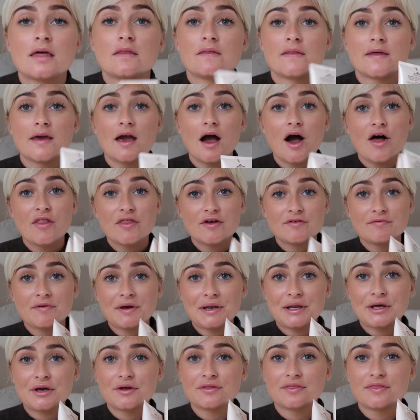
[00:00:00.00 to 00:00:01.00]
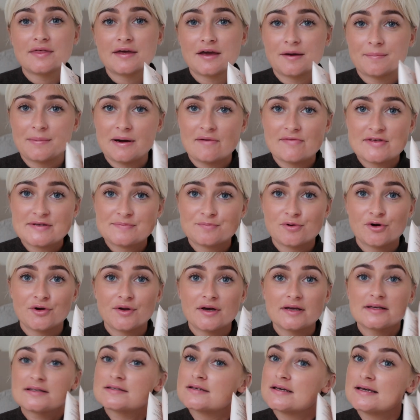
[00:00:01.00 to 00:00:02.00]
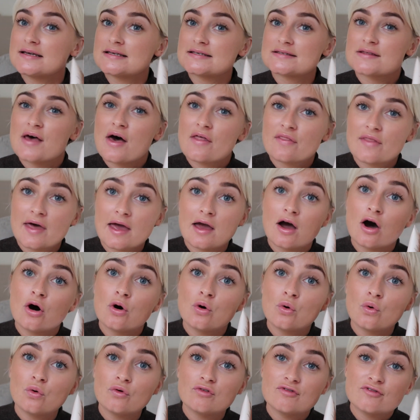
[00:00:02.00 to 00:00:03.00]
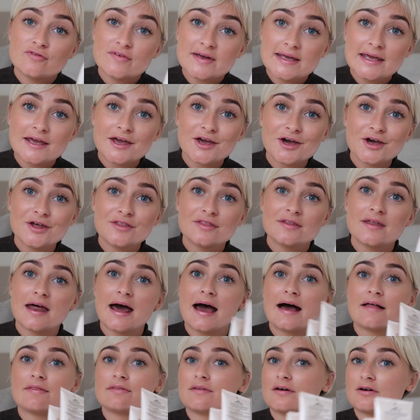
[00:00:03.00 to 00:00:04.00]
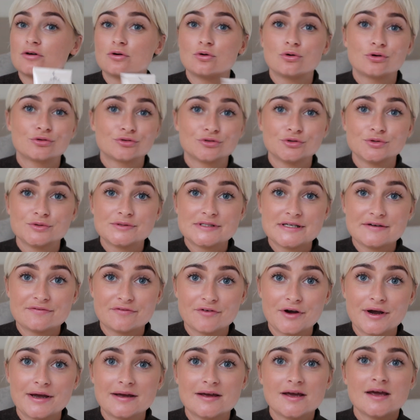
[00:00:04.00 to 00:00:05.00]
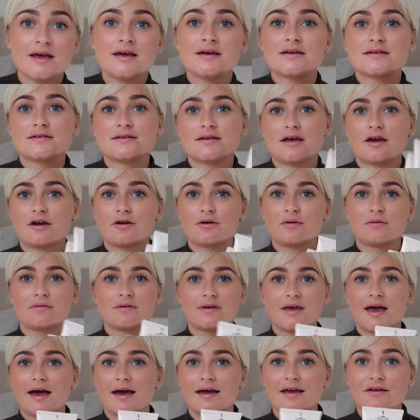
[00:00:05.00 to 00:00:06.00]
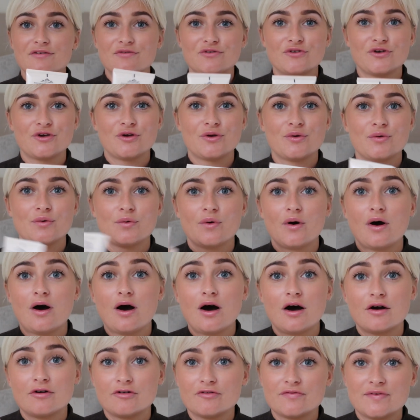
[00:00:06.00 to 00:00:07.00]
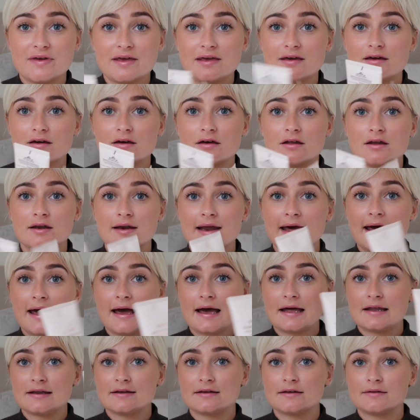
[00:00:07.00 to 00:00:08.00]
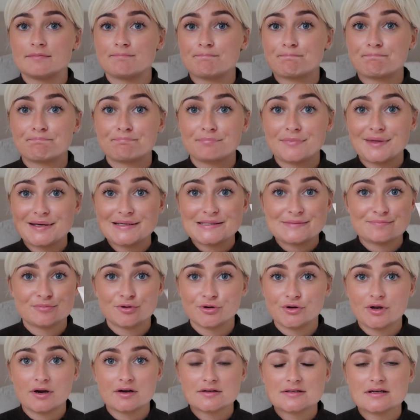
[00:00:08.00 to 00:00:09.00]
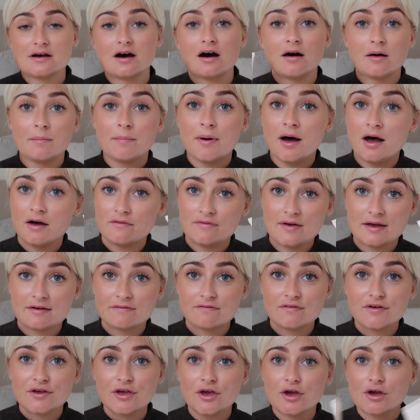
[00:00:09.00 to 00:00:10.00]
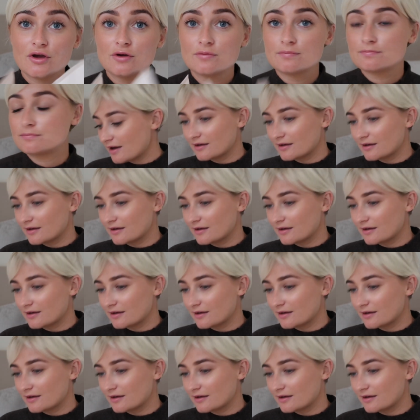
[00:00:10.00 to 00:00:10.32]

The other really good thing about these products is that they are all vegan and they're all cruelty free. So yeah, if you are a vegan, and these products are perfect for you.